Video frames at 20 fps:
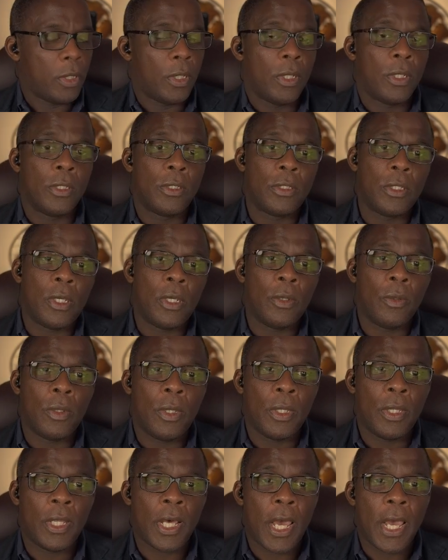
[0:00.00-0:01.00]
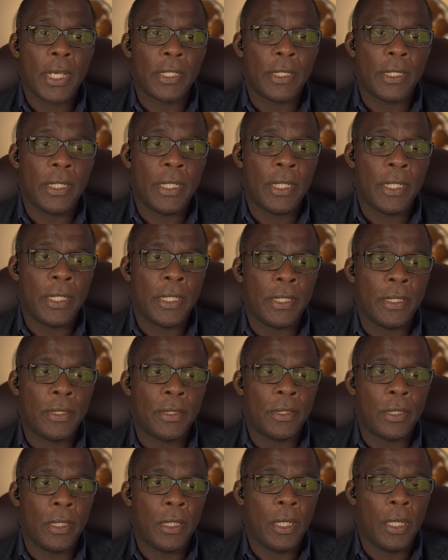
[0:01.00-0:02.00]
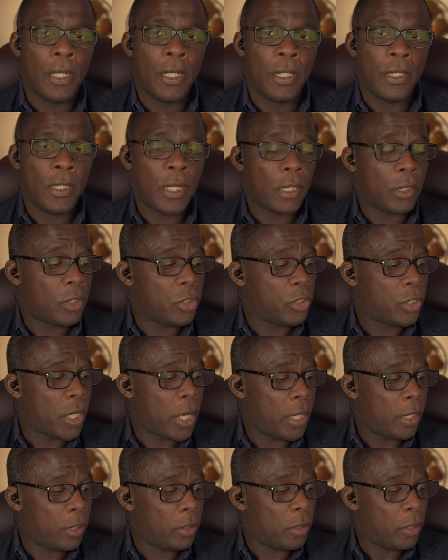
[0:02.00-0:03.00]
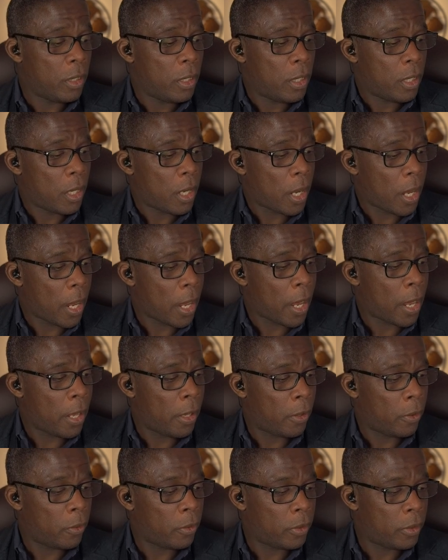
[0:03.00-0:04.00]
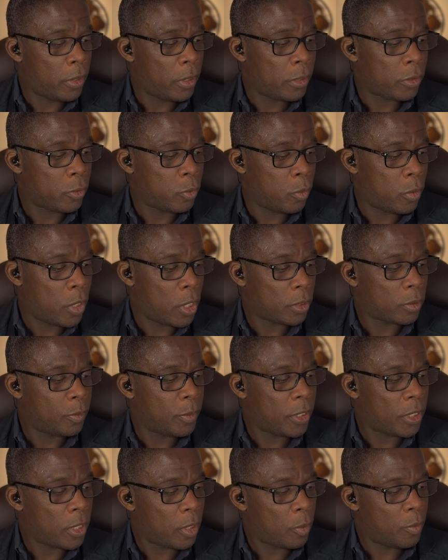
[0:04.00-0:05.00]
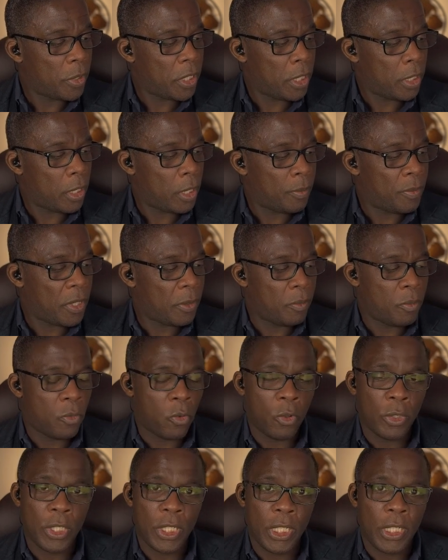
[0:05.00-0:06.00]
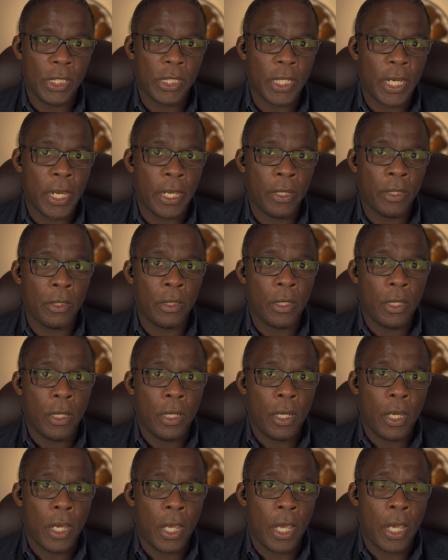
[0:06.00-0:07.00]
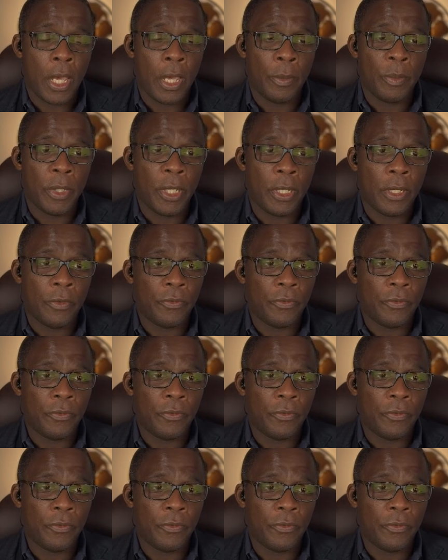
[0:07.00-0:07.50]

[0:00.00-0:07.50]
So that is, in a nutshell, how this works, but there'll be a bit more detail in a